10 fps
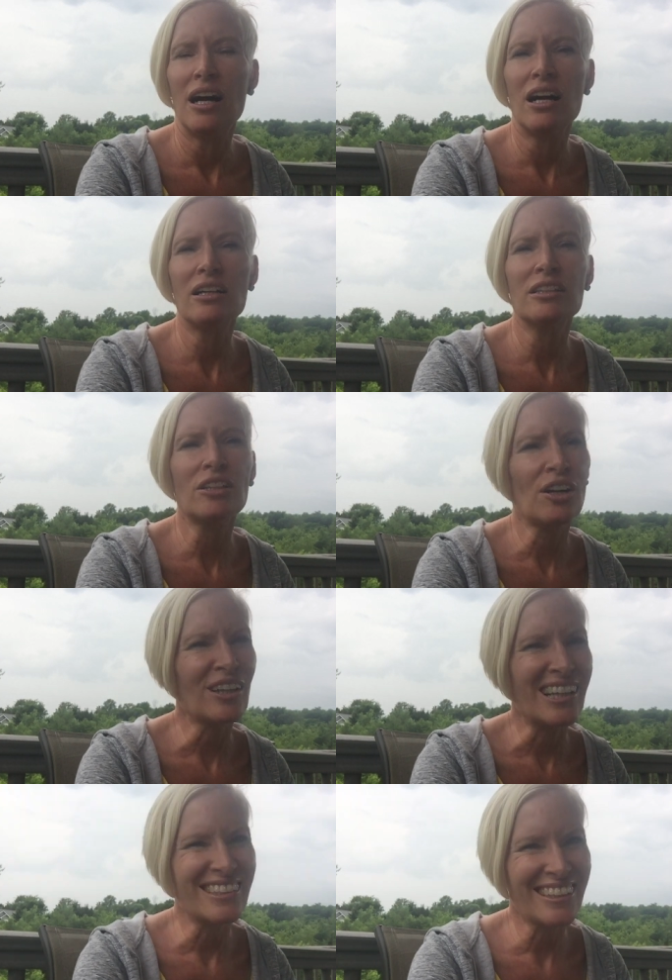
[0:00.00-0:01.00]
our
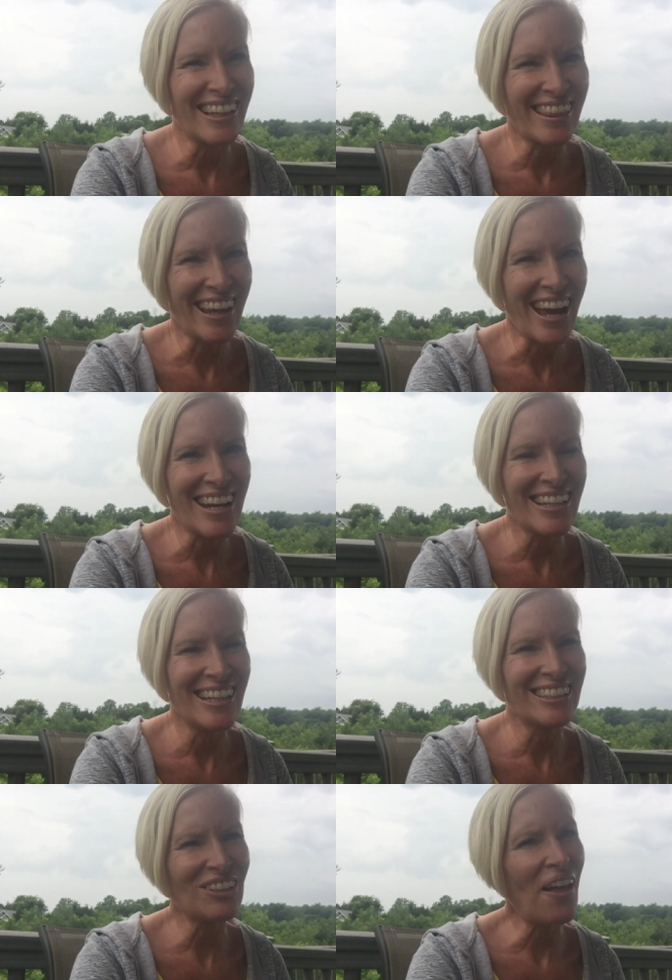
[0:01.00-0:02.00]
starlets like that.
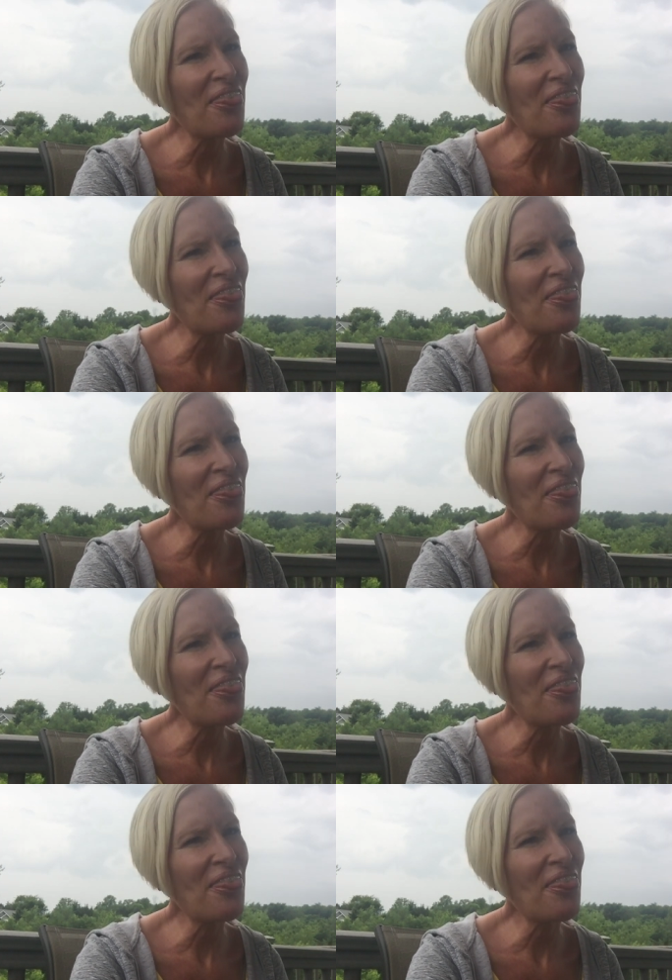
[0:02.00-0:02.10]
And so I